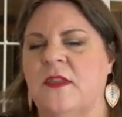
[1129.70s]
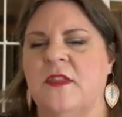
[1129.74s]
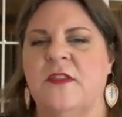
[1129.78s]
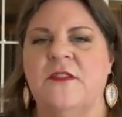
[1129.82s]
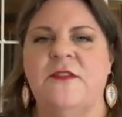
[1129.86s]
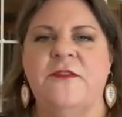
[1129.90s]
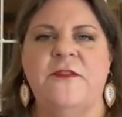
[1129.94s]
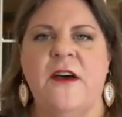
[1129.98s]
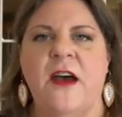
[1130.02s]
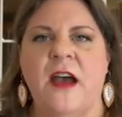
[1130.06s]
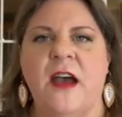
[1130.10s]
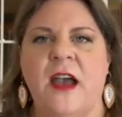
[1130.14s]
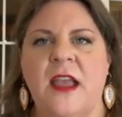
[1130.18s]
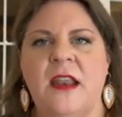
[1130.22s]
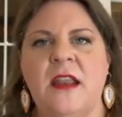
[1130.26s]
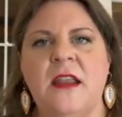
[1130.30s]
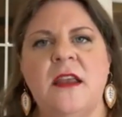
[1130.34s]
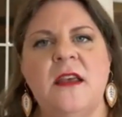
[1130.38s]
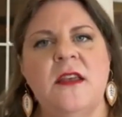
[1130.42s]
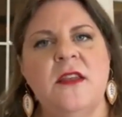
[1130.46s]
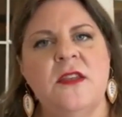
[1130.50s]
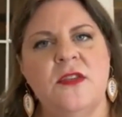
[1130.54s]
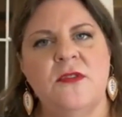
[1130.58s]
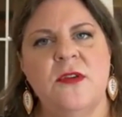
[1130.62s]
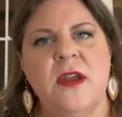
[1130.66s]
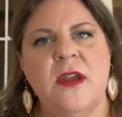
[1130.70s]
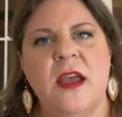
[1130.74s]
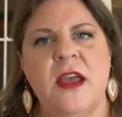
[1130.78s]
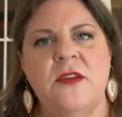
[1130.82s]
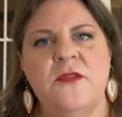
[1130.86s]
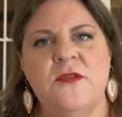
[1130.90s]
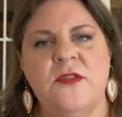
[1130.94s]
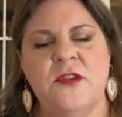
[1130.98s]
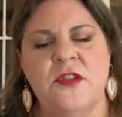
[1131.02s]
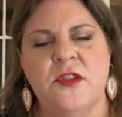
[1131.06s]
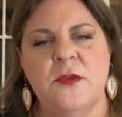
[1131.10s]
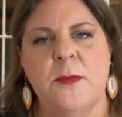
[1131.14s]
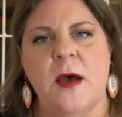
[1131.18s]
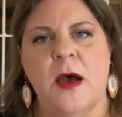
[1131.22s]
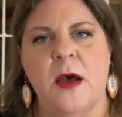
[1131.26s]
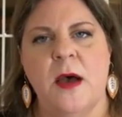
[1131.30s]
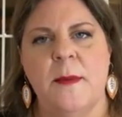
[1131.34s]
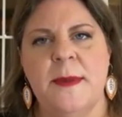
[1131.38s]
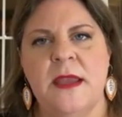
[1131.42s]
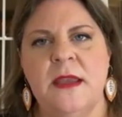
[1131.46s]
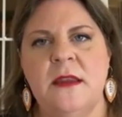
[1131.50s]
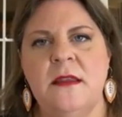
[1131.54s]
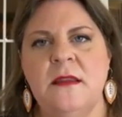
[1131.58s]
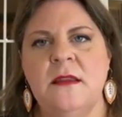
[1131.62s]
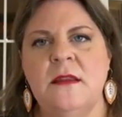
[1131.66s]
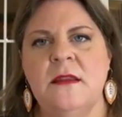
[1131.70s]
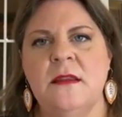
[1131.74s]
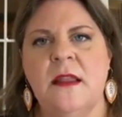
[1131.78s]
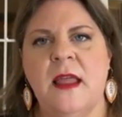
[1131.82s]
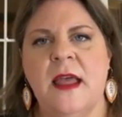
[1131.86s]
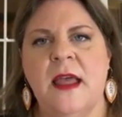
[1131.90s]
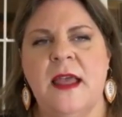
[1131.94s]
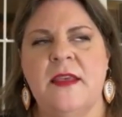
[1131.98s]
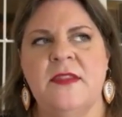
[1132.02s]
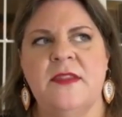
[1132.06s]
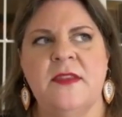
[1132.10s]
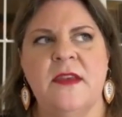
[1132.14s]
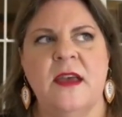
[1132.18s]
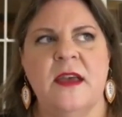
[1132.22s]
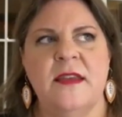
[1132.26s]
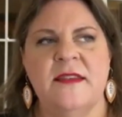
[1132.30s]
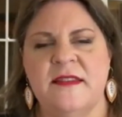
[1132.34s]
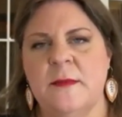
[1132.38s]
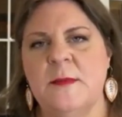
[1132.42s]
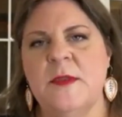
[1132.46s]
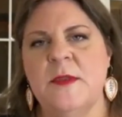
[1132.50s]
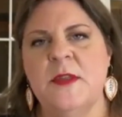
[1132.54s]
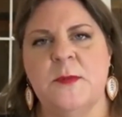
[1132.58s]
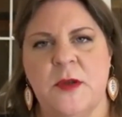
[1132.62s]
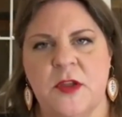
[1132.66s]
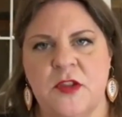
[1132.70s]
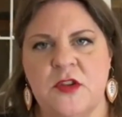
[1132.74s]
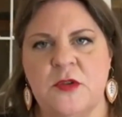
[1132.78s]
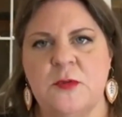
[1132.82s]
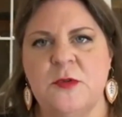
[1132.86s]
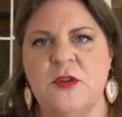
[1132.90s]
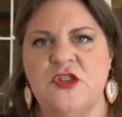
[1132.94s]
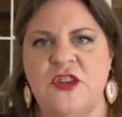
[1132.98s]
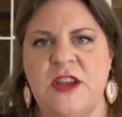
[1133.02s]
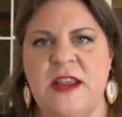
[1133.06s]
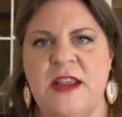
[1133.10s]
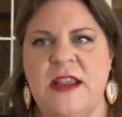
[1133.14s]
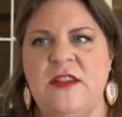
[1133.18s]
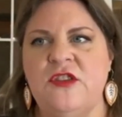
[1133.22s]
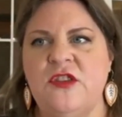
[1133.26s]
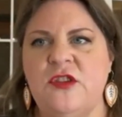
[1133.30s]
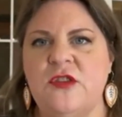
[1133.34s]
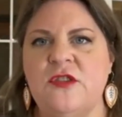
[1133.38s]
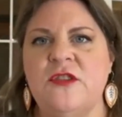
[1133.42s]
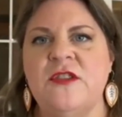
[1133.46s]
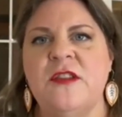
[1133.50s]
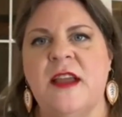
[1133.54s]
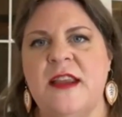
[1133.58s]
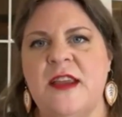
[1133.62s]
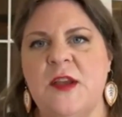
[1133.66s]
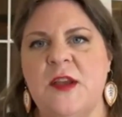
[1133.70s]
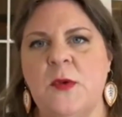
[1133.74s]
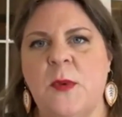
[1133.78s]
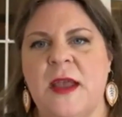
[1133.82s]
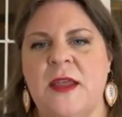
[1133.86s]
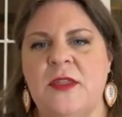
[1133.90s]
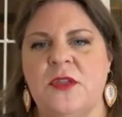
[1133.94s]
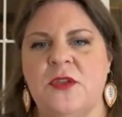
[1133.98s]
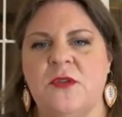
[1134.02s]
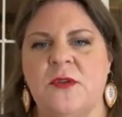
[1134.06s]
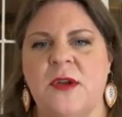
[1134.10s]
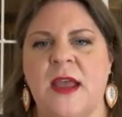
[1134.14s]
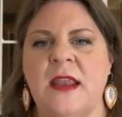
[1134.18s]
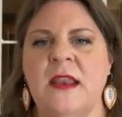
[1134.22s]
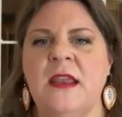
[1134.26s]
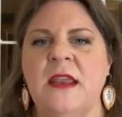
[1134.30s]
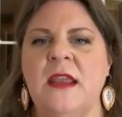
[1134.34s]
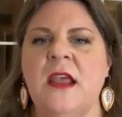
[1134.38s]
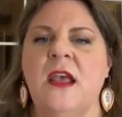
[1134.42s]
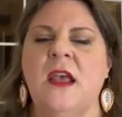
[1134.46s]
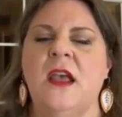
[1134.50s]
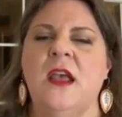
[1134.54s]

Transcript: fine thread for the bobbin, like some of the brother machines use 90 weight thread,